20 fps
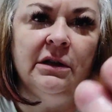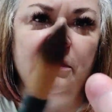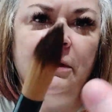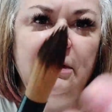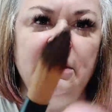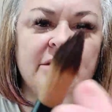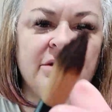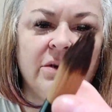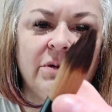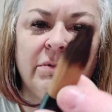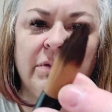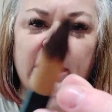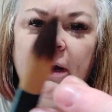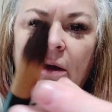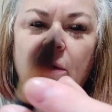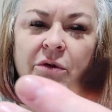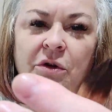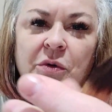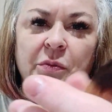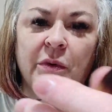These are
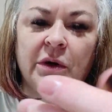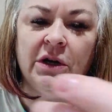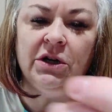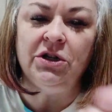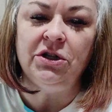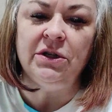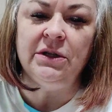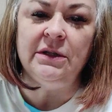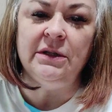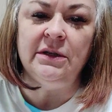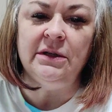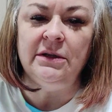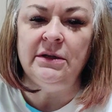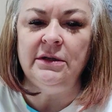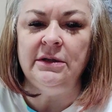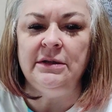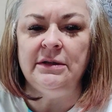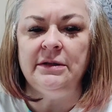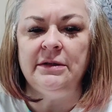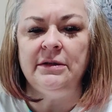round
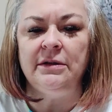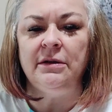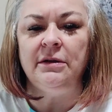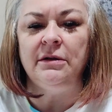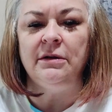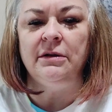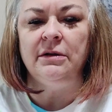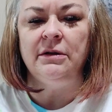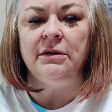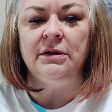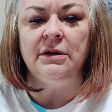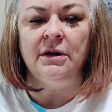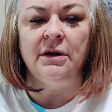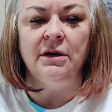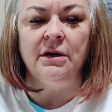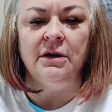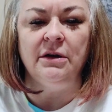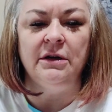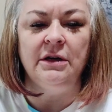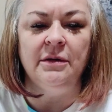brushes,
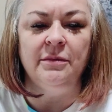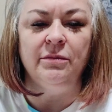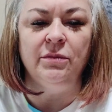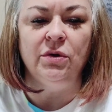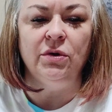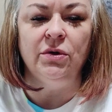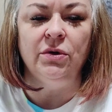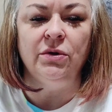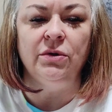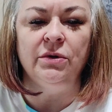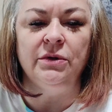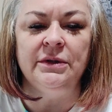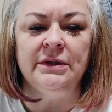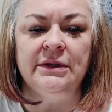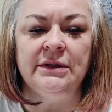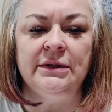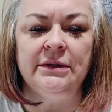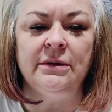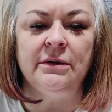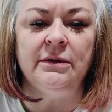
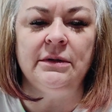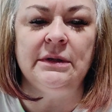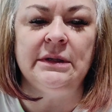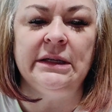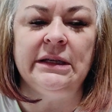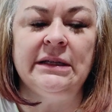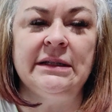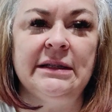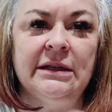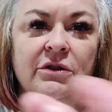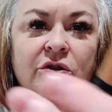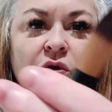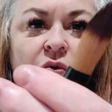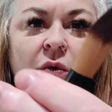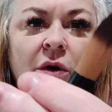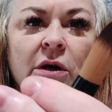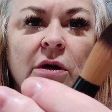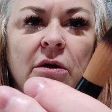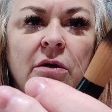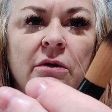numbers 6 and
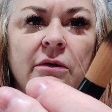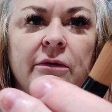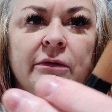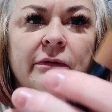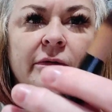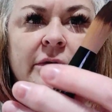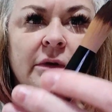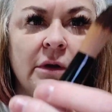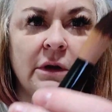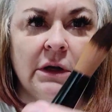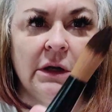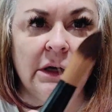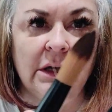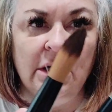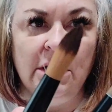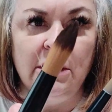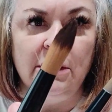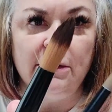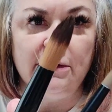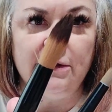12.
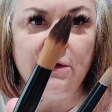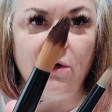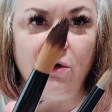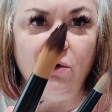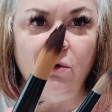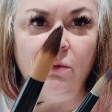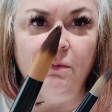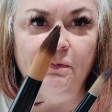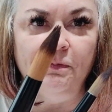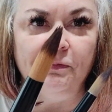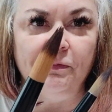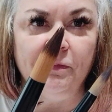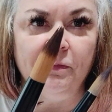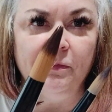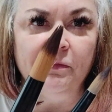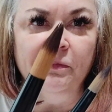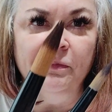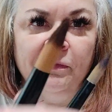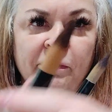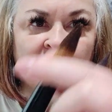So
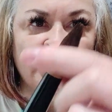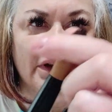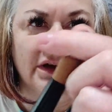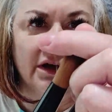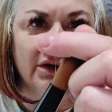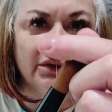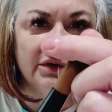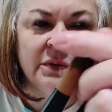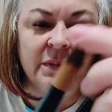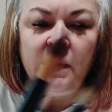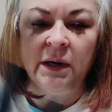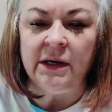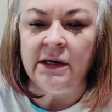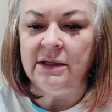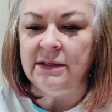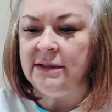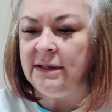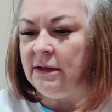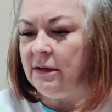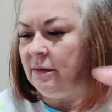I was
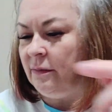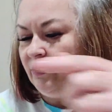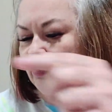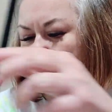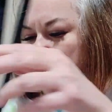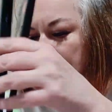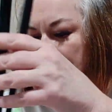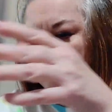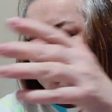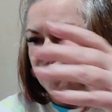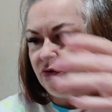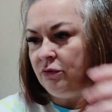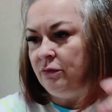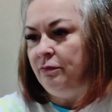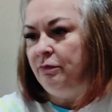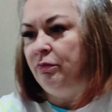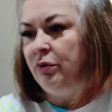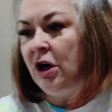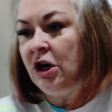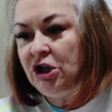practicing
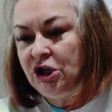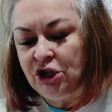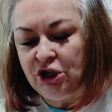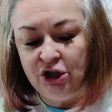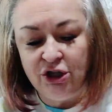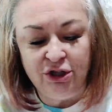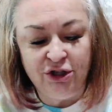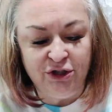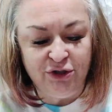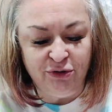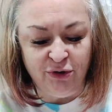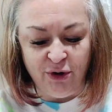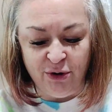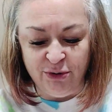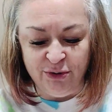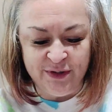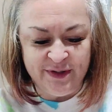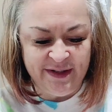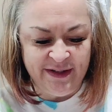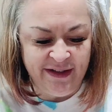brush
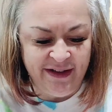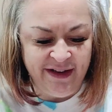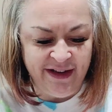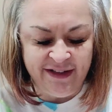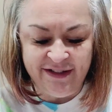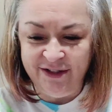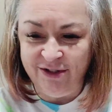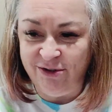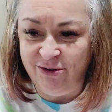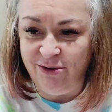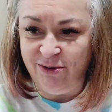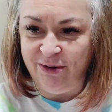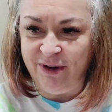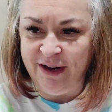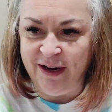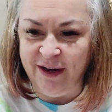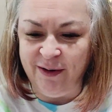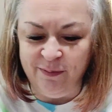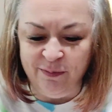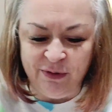strokes
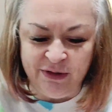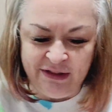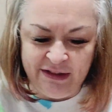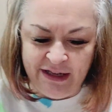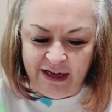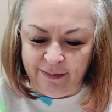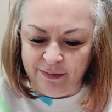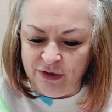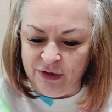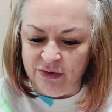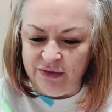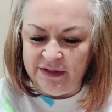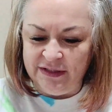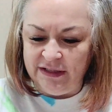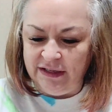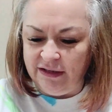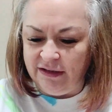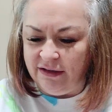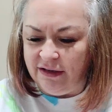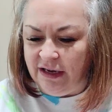yesterday, but I'm
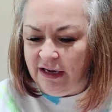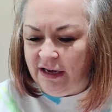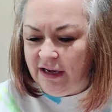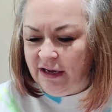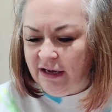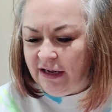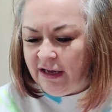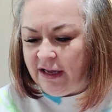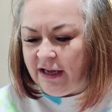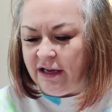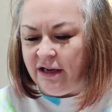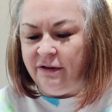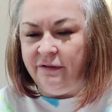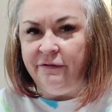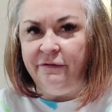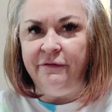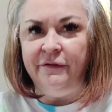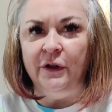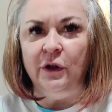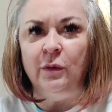using a
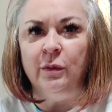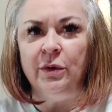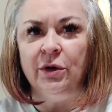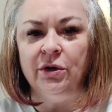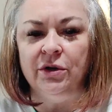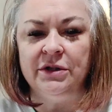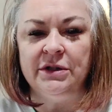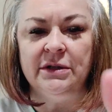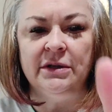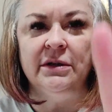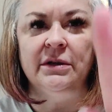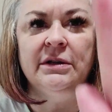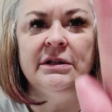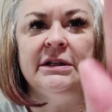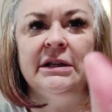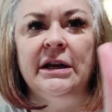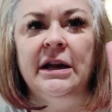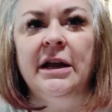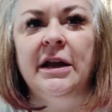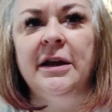filbert
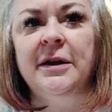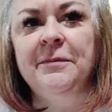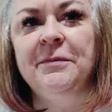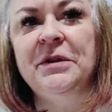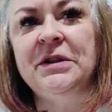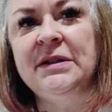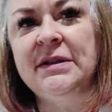today.